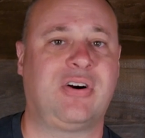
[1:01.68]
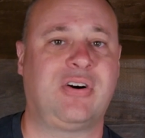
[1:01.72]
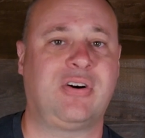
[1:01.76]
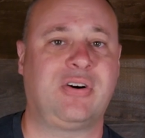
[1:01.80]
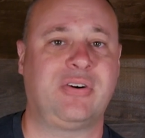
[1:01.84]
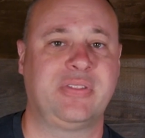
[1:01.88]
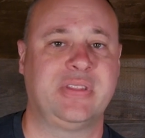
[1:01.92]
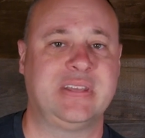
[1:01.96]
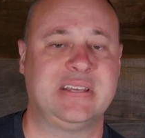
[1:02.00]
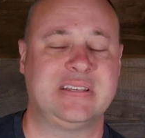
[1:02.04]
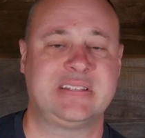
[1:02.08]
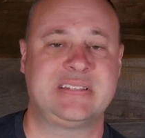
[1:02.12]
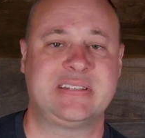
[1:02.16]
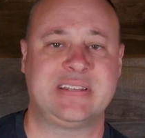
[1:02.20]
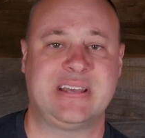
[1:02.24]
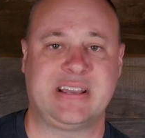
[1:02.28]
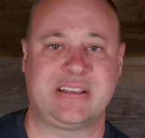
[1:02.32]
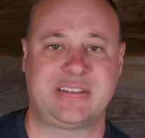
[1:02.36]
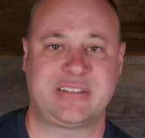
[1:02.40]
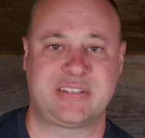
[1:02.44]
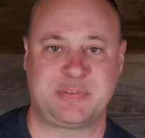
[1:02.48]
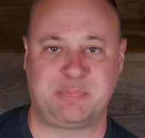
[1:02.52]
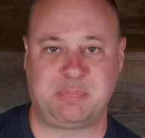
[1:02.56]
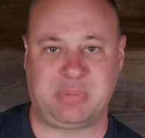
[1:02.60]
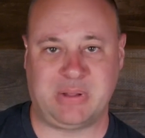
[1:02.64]
call this
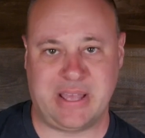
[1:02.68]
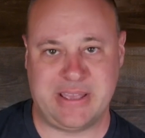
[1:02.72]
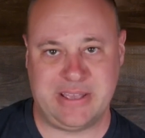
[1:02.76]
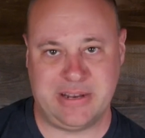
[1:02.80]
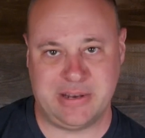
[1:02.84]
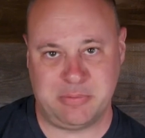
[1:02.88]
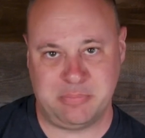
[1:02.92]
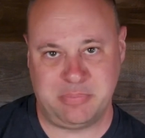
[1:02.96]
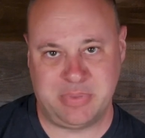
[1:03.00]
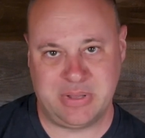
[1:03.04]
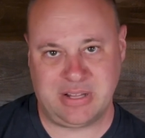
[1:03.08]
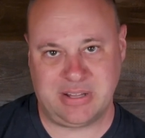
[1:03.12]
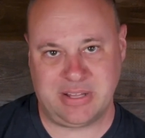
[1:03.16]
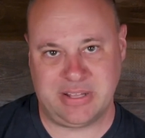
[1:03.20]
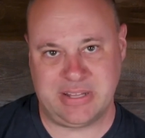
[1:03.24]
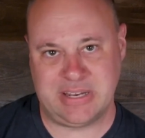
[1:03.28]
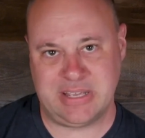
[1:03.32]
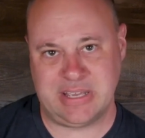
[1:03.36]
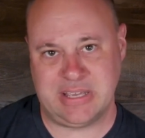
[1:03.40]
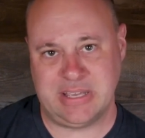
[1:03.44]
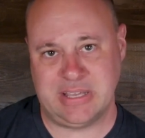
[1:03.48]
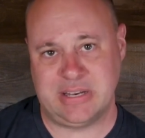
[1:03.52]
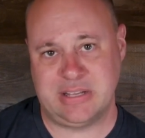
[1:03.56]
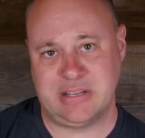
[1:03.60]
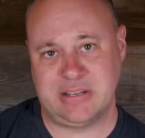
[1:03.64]

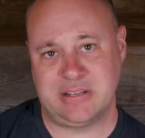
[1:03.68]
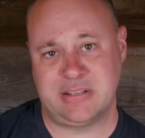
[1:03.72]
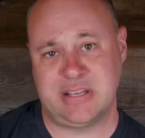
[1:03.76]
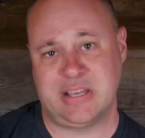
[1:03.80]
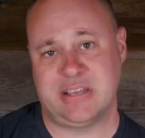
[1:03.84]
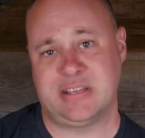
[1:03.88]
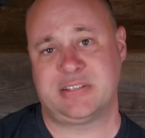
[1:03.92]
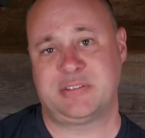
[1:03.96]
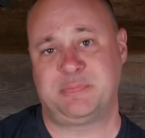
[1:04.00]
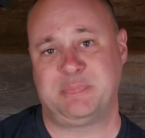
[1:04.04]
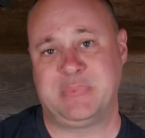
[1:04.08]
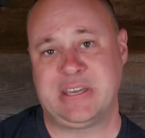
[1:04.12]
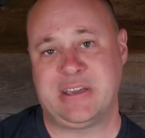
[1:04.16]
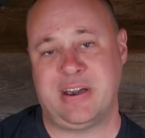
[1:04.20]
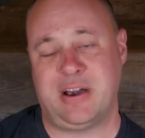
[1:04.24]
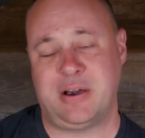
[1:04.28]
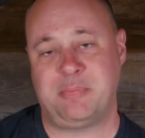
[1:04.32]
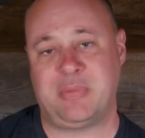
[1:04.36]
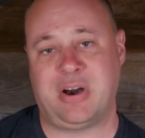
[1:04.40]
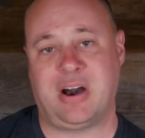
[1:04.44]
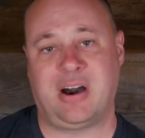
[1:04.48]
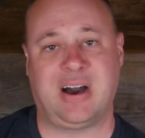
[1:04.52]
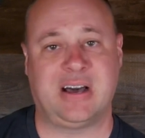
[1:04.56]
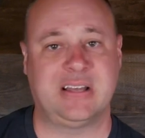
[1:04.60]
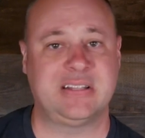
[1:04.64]
explainability, and it has
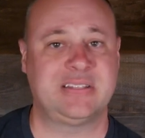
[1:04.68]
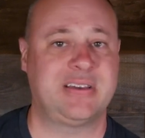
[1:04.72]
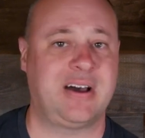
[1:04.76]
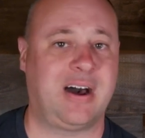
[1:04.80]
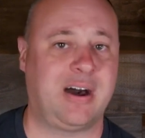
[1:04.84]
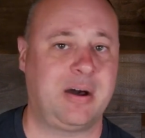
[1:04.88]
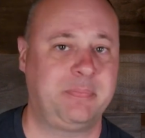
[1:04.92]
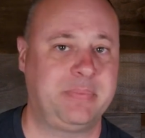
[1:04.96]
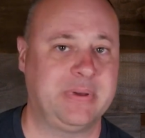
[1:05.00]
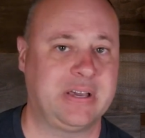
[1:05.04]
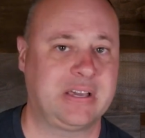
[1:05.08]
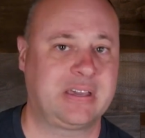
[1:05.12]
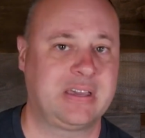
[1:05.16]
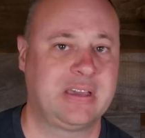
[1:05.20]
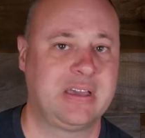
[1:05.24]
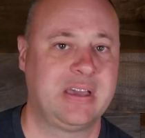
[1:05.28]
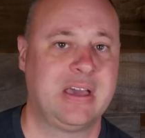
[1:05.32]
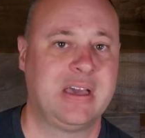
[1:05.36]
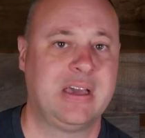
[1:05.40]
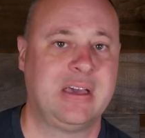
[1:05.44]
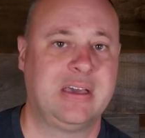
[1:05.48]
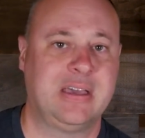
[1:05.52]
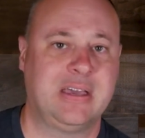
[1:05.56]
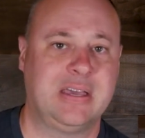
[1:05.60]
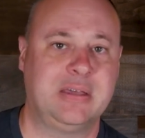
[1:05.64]
become a hot topic
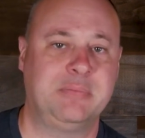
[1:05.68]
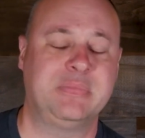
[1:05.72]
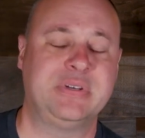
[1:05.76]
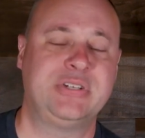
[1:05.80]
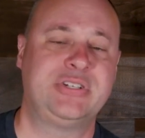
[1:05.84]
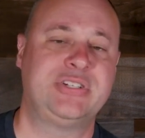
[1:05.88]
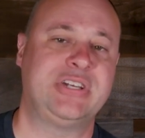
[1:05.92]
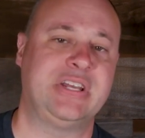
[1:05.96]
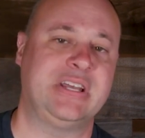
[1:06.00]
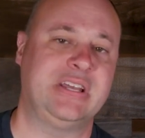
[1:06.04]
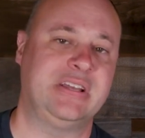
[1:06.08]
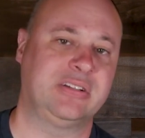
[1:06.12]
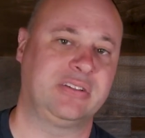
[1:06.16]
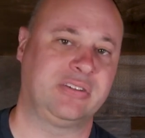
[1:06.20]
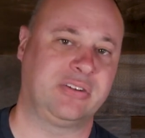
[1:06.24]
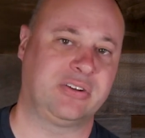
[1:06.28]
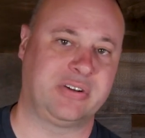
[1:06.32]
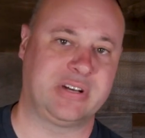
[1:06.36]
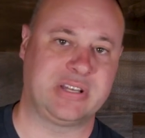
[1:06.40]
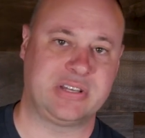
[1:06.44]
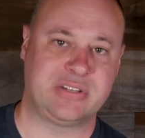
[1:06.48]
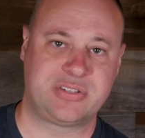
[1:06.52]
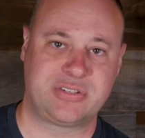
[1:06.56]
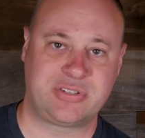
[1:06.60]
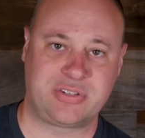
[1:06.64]
in machine
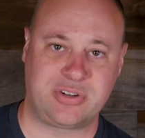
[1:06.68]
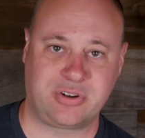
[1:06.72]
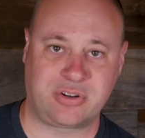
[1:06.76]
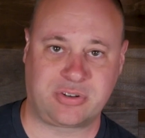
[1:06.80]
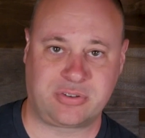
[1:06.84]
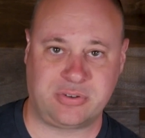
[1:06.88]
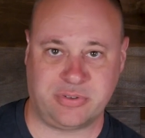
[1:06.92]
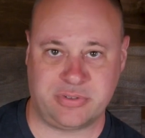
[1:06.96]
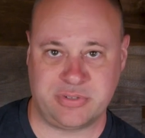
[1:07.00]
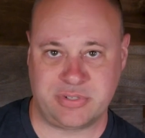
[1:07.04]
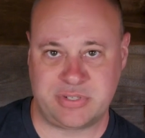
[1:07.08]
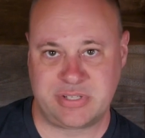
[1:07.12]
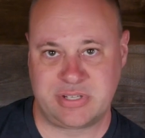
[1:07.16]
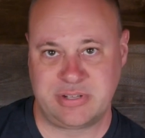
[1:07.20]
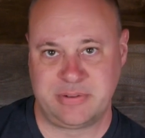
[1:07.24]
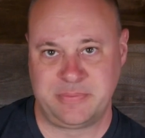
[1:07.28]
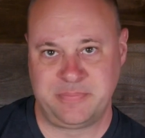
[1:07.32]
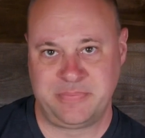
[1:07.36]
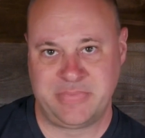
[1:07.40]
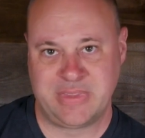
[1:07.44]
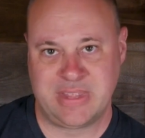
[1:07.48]
learning circles.